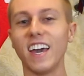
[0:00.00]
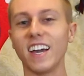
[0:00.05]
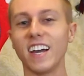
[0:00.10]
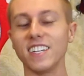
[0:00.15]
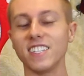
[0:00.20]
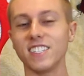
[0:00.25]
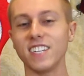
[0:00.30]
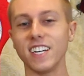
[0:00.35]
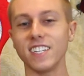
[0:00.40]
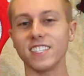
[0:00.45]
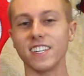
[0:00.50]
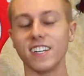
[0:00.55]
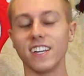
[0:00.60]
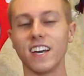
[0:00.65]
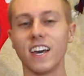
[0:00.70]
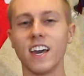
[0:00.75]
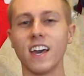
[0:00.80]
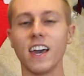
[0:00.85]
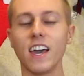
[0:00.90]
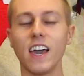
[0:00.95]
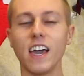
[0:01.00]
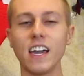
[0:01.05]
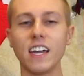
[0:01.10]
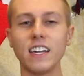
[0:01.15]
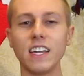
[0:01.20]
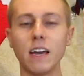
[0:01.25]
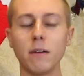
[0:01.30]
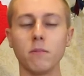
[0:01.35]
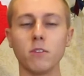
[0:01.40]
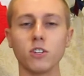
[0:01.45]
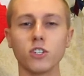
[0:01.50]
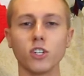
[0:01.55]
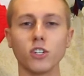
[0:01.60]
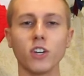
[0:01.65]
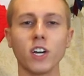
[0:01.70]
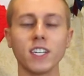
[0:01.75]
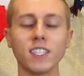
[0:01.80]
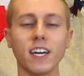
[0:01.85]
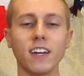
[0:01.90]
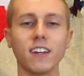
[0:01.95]
Hey guys, Jason. And today I'm going to
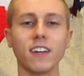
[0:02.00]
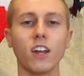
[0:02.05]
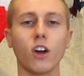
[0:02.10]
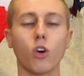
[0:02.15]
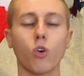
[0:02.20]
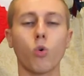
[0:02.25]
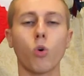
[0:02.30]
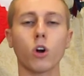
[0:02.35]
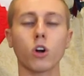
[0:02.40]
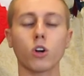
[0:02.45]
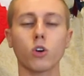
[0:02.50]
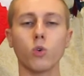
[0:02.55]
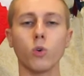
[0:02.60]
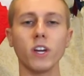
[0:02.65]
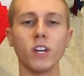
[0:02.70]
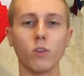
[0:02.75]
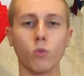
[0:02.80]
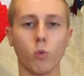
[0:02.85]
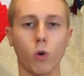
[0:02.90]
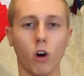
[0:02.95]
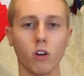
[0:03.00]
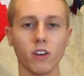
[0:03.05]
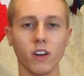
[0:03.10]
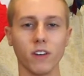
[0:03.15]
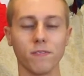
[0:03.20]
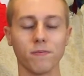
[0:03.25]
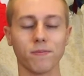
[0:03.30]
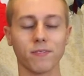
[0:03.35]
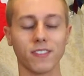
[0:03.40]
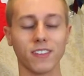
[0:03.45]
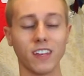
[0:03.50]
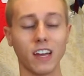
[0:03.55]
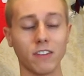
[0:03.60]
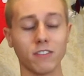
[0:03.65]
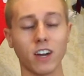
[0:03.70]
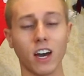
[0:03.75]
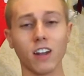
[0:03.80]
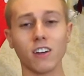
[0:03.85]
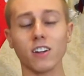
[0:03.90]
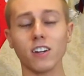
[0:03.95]
show you guys how to get a Quarkcoin wallet.
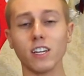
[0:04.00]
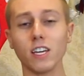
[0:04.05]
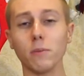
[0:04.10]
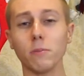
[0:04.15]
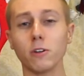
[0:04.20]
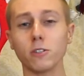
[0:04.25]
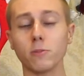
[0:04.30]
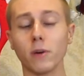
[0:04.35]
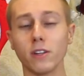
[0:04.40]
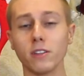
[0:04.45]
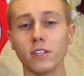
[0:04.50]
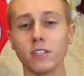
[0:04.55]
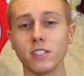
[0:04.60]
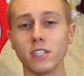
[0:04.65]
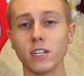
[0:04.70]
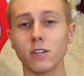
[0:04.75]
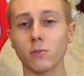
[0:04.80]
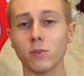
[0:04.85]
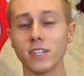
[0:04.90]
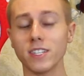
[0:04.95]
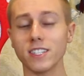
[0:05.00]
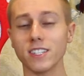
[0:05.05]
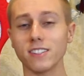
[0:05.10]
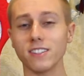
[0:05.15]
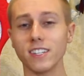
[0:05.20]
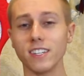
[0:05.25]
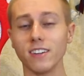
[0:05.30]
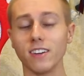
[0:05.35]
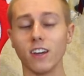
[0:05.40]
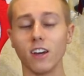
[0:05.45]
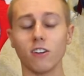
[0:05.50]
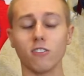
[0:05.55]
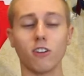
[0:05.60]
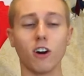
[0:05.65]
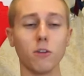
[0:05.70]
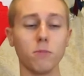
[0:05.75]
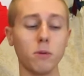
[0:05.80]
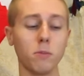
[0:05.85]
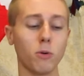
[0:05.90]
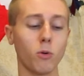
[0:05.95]
Now I've gotten on the emails about this here recently.
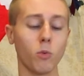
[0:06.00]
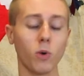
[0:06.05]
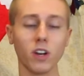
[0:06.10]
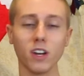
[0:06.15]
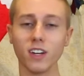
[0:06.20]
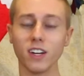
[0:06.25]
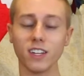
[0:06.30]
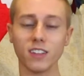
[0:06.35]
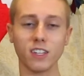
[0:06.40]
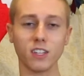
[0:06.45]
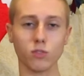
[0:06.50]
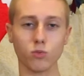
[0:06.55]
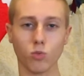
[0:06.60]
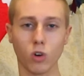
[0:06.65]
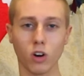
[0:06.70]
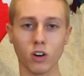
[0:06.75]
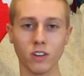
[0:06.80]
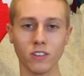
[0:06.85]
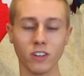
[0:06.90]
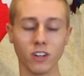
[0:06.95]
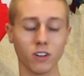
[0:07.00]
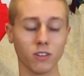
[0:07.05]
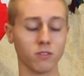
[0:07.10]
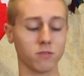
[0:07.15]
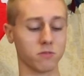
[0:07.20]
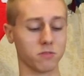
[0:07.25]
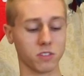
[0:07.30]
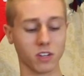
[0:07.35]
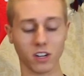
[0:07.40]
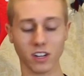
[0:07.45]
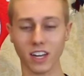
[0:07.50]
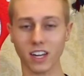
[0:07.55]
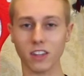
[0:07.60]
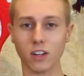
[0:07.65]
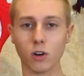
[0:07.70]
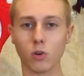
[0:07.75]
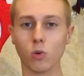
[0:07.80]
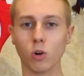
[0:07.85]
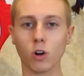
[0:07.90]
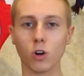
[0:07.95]
A lot of people wanting to get this wallet, you know, start
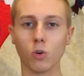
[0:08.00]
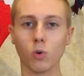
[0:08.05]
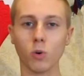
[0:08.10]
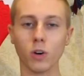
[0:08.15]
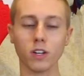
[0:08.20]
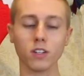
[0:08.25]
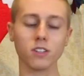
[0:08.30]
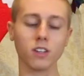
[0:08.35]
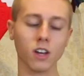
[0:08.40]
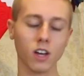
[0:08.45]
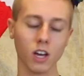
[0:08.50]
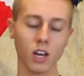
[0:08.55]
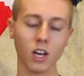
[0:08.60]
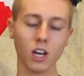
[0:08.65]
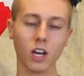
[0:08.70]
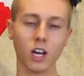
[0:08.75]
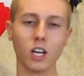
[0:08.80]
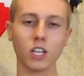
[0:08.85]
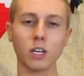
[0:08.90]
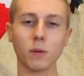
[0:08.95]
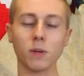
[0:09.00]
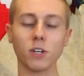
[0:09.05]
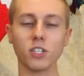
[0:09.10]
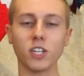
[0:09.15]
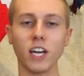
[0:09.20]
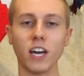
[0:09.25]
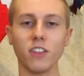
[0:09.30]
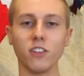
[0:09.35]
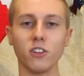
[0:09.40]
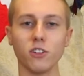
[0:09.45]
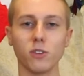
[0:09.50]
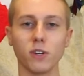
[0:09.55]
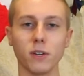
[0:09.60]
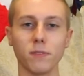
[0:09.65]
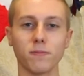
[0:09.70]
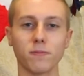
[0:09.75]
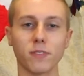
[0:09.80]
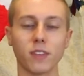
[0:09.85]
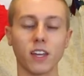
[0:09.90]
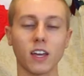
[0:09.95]
getting their Quarkcoins. So I'm going to show you how to do
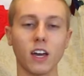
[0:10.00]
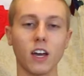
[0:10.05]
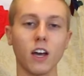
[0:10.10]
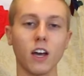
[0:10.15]
it.